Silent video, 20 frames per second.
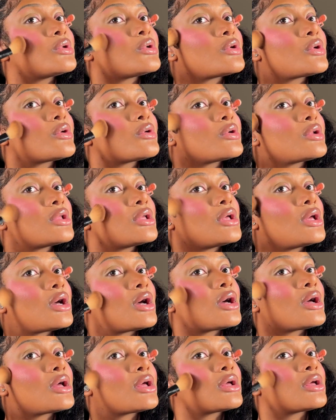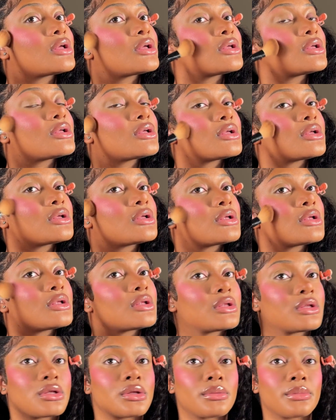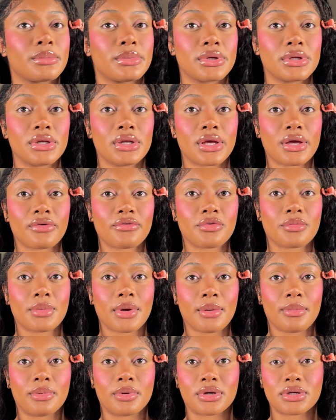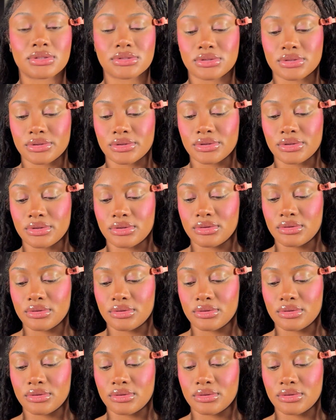I already got put down for my bronzer.